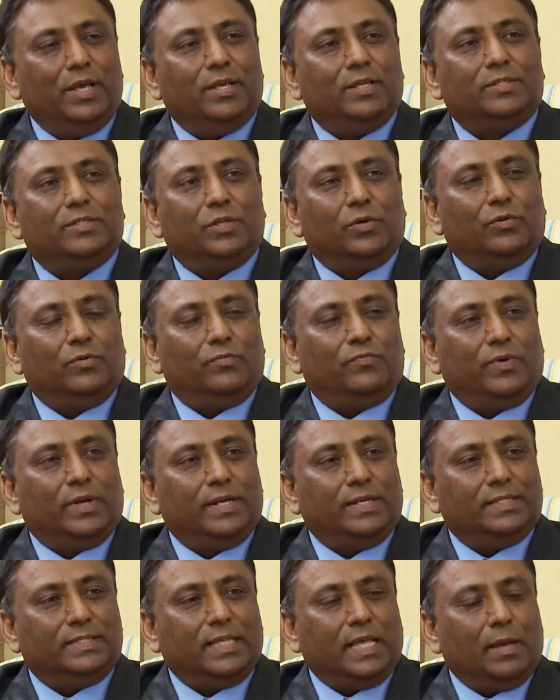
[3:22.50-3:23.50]
So, for
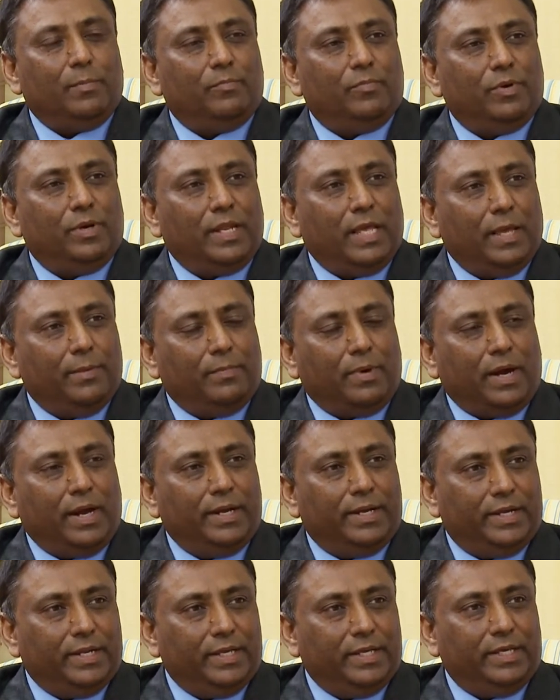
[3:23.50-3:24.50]
example,
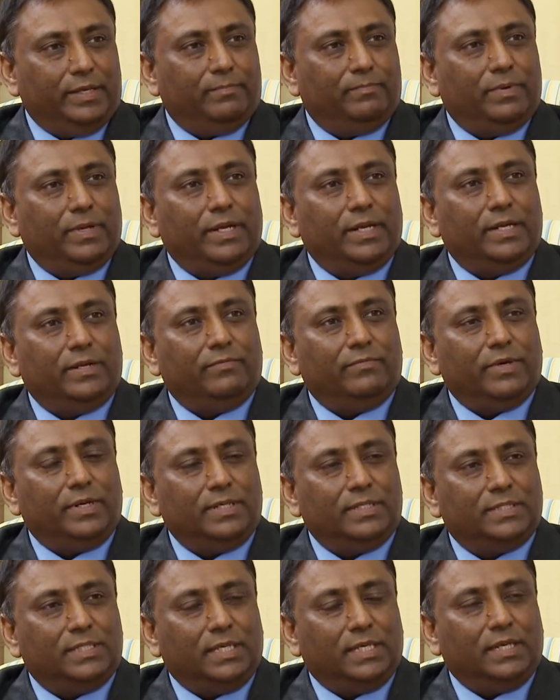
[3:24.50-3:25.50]
MIT played a very
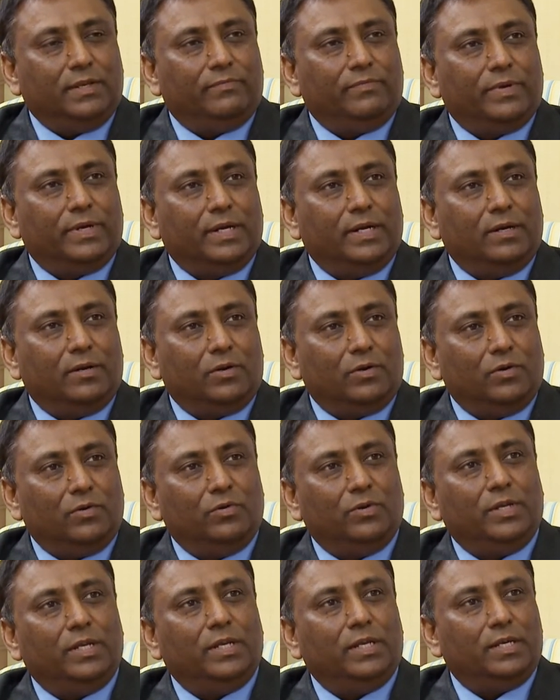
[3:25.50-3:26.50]
significant
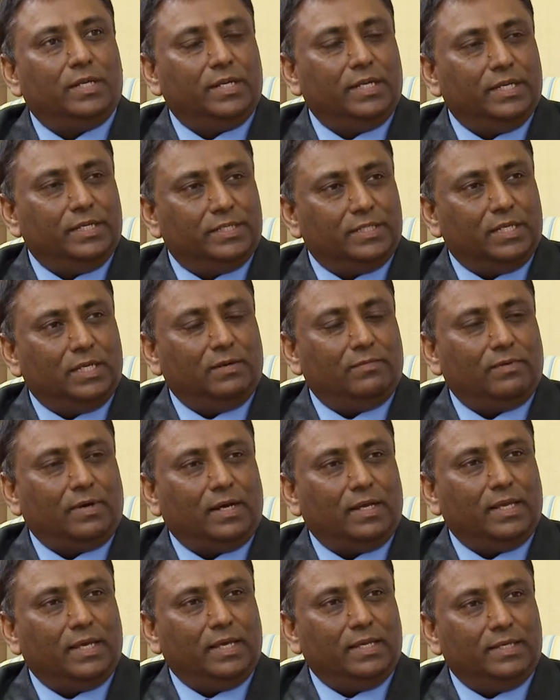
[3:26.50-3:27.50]
role in creation of
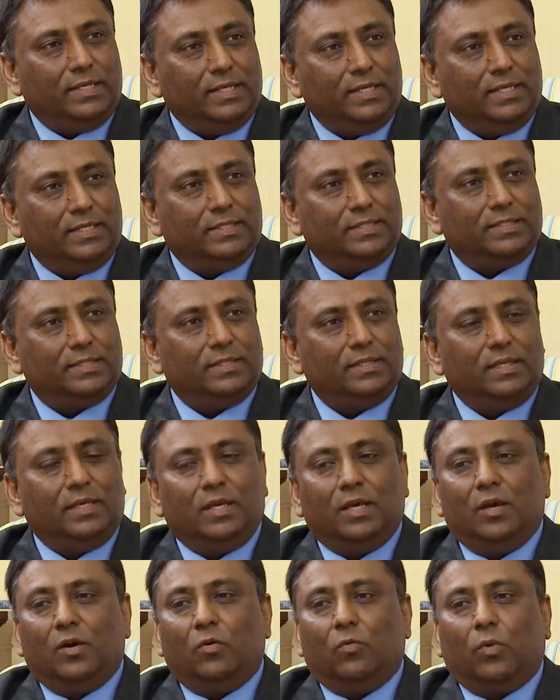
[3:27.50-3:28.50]
IITs.
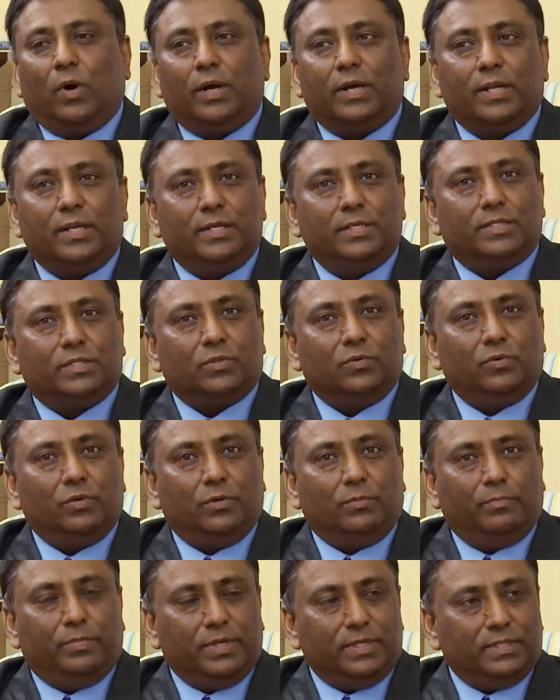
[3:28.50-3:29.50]
Wharton School
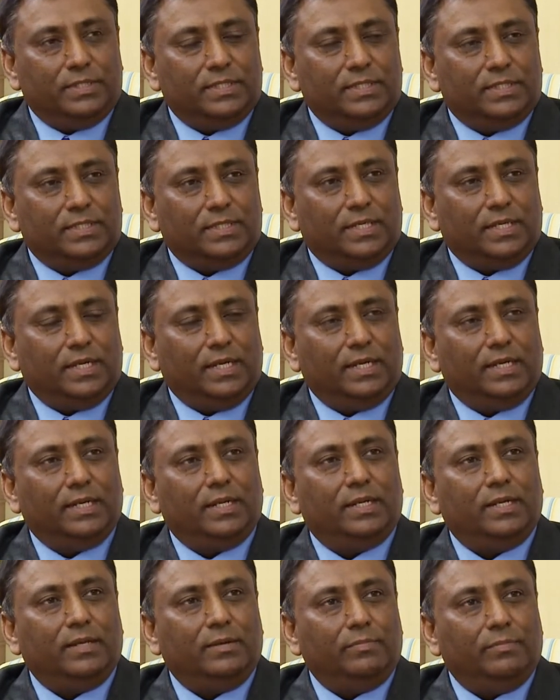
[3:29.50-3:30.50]
of Business
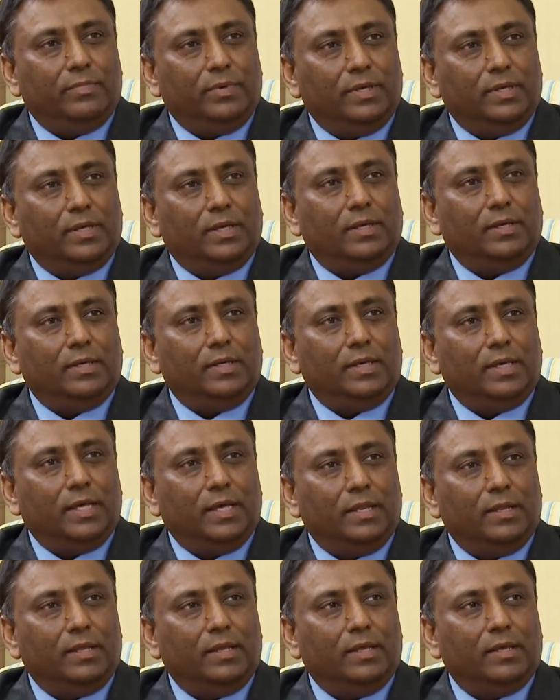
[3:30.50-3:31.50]
created and
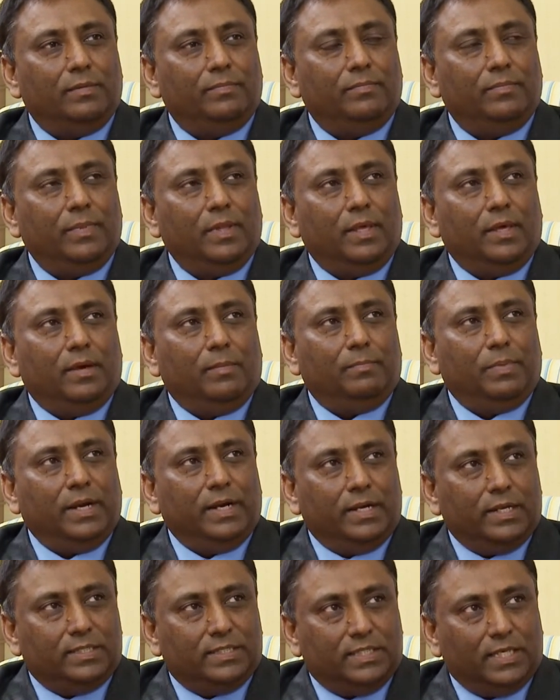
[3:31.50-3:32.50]

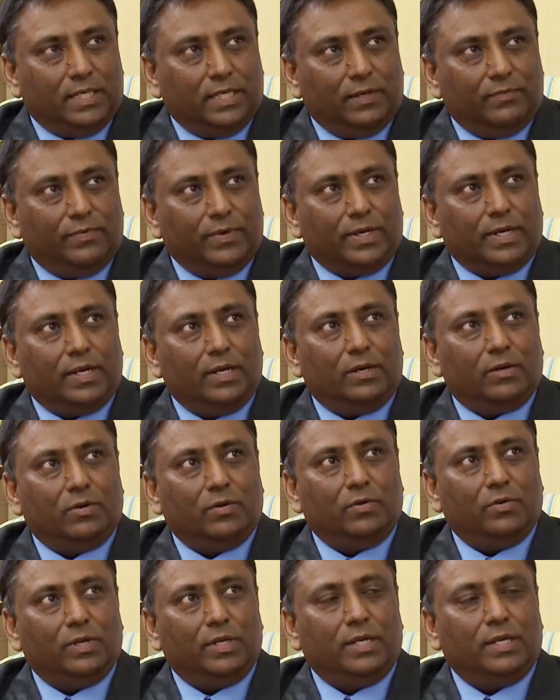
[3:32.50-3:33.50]
played a significant
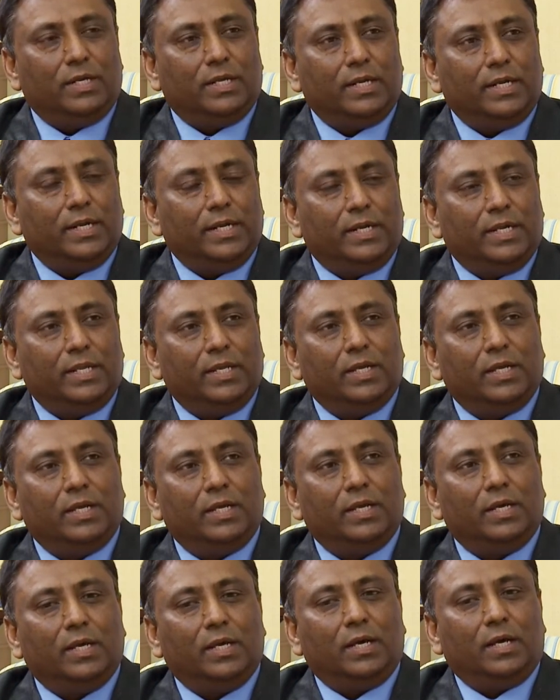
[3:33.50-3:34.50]
role in
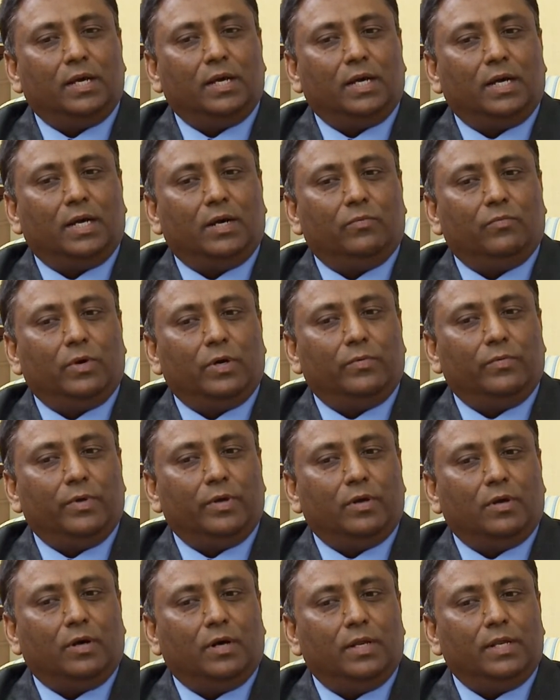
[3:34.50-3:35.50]
creating what we
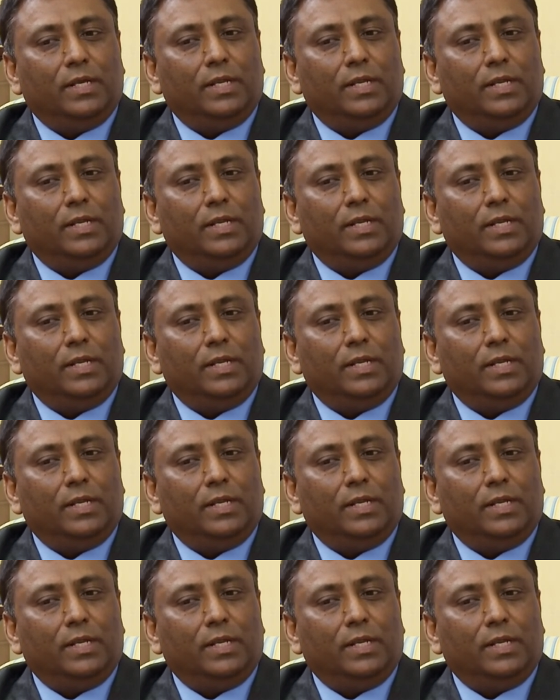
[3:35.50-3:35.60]
call